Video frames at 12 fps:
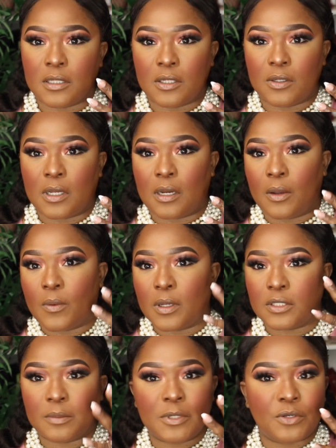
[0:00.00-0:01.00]
the look that I
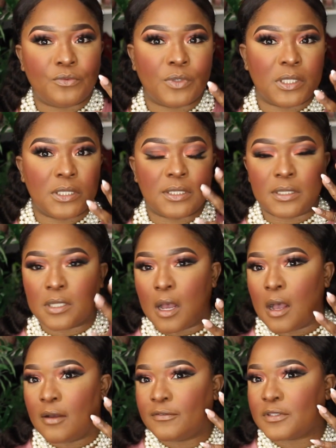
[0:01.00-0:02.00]
want. Something really
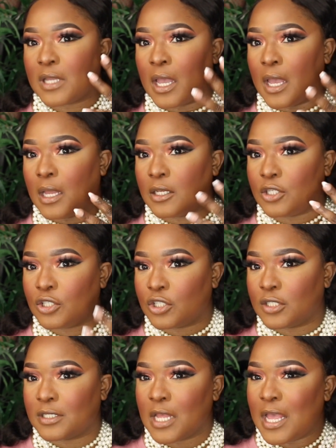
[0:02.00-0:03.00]
soft and
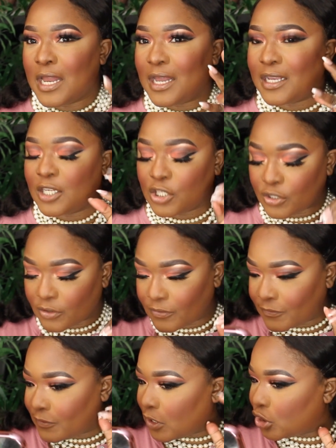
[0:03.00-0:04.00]
just like a little
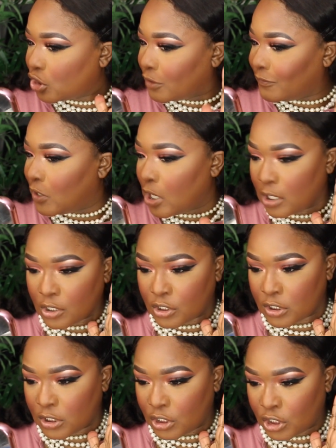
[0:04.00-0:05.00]
flush of color
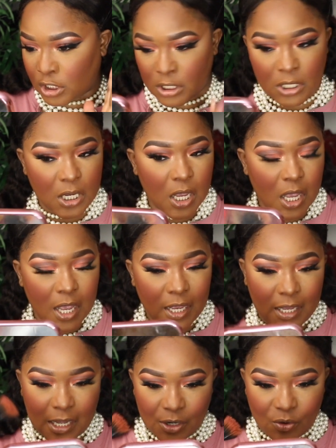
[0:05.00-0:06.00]
to the cheek.
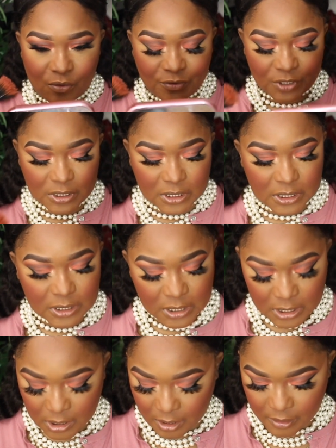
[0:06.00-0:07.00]
Kind of overdid it
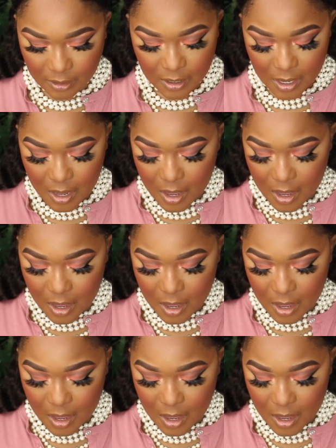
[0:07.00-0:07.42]
here.